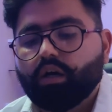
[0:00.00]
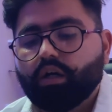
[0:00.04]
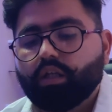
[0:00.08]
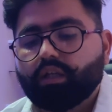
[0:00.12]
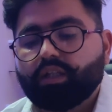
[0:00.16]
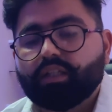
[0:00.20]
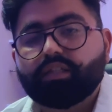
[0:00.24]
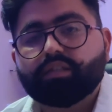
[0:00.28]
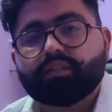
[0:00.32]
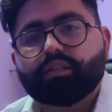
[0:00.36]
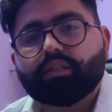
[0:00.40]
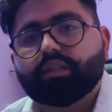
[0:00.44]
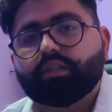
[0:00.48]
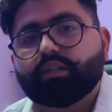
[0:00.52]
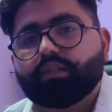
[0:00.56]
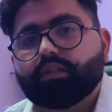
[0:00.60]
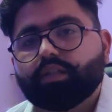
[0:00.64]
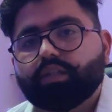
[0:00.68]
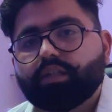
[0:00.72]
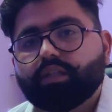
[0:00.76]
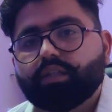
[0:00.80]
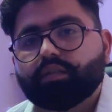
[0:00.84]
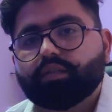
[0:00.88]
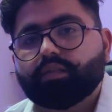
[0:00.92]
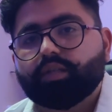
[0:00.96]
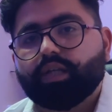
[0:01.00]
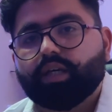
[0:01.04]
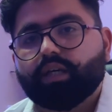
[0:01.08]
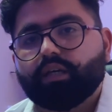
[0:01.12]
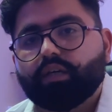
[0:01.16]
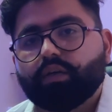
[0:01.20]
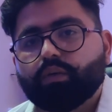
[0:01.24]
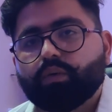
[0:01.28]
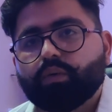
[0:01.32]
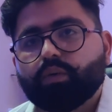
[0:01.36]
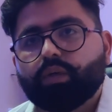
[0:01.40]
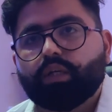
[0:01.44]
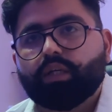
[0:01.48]
These are the things
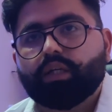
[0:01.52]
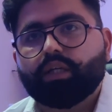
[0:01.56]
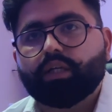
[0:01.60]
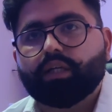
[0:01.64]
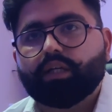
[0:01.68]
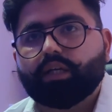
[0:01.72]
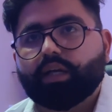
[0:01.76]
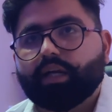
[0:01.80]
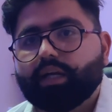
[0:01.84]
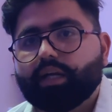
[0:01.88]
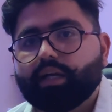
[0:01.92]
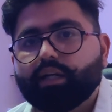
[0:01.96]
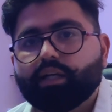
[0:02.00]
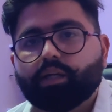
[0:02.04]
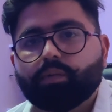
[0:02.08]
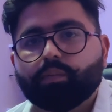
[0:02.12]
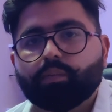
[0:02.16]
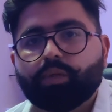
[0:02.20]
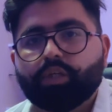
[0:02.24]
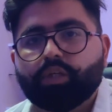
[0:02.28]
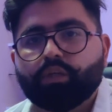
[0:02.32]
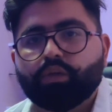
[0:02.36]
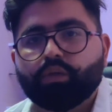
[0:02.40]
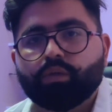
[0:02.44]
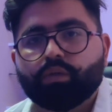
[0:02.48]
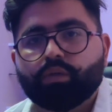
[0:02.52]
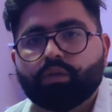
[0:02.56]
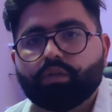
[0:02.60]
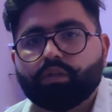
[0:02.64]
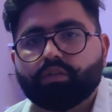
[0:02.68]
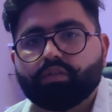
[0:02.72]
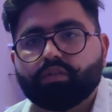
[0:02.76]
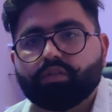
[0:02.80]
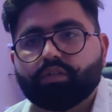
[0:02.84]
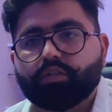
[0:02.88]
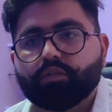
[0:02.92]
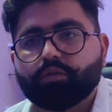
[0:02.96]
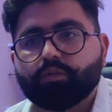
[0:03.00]
that only a client can make you
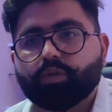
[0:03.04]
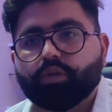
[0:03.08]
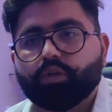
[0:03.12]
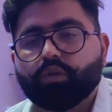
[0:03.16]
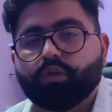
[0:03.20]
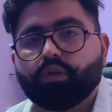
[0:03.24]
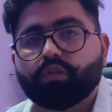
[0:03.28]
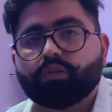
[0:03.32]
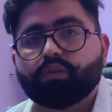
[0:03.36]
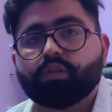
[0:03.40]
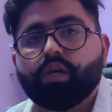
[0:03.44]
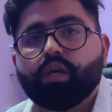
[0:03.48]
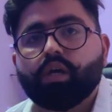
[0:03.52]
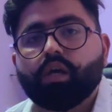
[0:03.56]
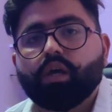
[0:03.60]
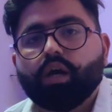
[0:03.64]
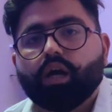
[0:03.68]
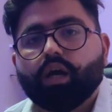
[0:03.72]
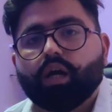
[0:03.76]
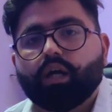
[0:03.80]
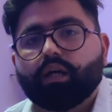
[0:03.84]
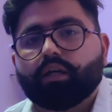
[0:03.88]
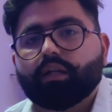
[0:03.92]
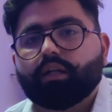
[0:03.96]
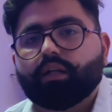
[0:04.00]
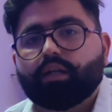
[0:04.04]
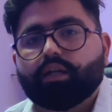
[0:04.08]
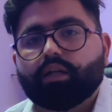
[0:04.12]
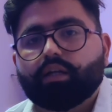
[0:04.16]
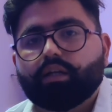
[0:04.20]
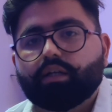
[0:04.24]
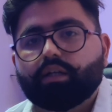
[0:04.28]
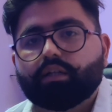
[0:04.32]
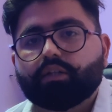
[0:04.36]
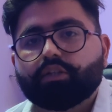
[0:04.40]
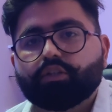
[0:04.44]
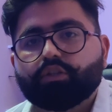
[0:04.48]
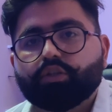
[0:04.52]
understand, because until and
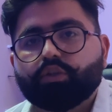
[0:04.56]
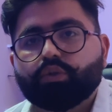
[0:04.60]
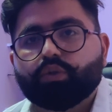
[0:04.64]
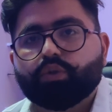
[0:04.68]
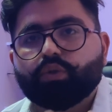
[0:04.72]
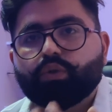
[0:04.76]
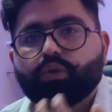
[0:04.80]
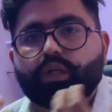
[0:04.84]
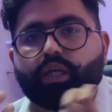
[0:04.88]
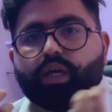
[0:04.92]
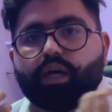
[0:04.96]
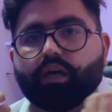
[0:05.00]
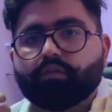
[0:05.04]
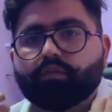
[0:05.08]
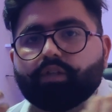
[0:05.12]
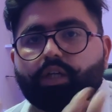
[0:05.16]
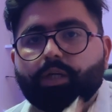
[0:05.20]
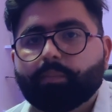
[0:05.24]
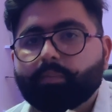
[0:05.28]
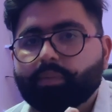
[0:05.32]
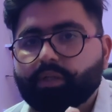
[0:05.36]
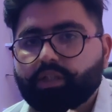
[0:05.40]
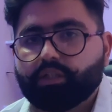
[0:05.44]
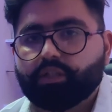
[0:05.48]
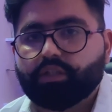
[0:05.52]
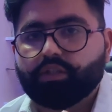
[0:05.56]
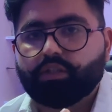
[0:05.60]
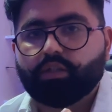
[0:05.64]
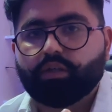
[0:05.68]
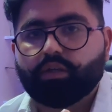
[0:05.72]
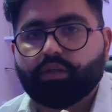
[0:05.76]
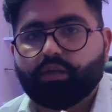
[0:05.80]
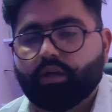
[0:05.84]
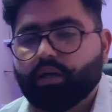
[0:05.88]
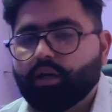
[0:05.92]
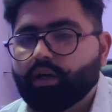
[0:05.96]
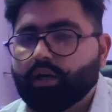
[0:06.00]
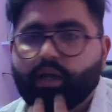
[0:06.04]
unless you don't have that pressure,
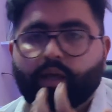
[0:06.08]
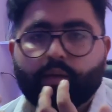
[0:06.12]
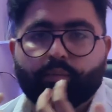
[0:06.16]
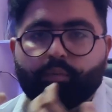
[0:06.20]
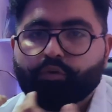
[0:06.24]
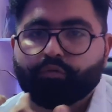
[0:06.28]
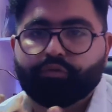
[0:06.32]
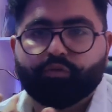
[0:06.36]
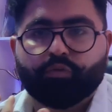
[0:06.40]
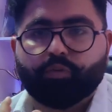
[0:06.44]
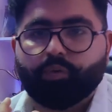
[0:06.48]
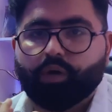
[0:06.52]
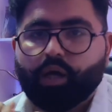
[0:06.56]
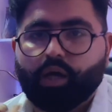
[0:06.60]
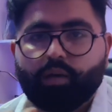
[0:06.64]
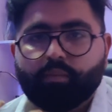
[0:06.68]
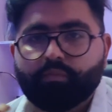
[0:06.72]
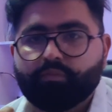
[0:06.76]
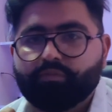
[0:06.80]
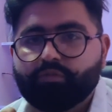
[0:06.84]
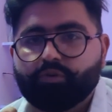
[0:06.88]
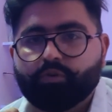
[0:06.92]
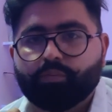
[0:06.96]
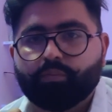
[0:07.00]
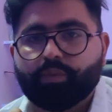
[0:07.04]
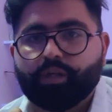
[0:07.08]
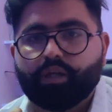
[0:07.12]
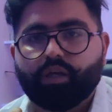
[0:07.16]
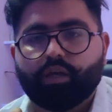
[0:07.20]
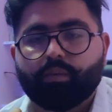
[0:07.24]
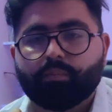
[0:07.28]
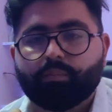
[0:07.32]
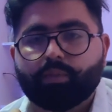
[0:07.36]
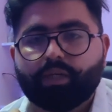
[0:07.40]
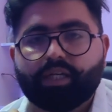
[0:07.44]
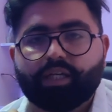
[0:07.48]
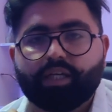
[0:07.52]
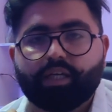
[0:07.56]
I'm from a
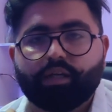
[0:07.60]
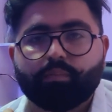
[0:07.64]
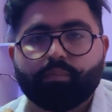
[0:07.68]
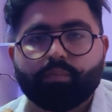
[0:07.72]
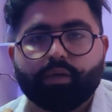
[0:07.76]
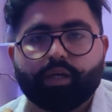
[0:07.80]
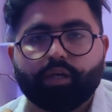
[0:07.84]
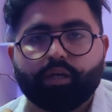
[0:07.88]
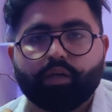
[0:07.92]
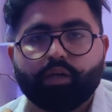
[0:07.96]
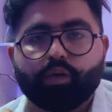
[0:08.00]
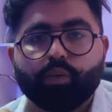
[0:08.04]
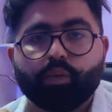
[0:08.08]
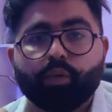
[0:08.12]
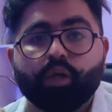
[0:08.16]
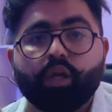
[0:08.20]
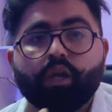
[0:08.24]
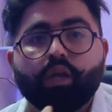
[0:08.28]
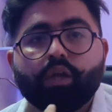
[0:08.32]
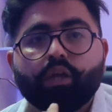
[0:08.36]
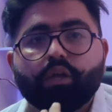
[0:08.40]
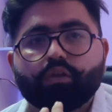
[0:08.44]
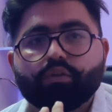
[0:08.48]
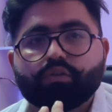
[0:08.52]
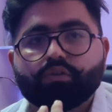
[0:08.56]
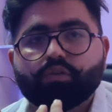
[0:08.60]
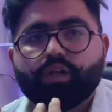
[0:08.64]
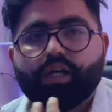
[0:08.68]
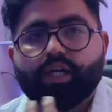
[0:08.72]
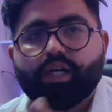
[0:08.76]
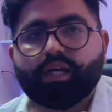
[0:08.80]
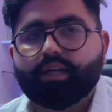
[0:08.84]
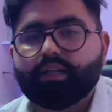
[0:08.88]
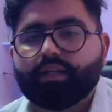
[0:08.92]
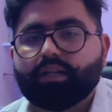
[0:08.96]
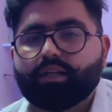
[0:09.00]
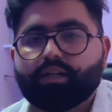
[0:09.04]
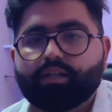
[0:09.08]
BTech background, so
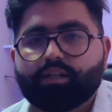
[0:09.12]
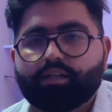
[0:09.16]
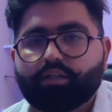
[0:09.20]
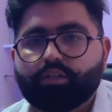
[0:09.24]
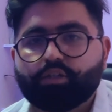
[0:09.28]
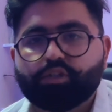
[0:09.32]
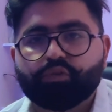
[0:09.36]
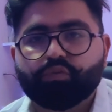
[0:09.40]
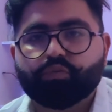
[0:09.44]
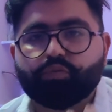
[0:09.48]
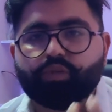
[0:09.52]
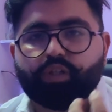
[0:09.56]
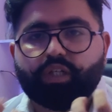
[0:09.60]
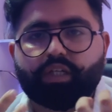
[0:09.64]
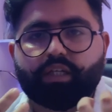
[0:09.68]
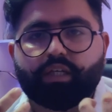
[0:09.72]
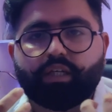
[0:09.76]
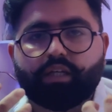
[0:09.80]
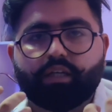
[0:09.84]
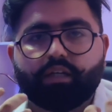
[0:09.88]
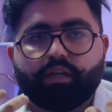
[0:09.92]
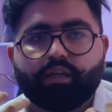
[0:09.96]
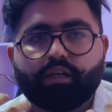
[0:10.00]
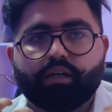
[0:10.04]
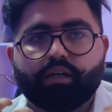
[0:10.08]
until and unless we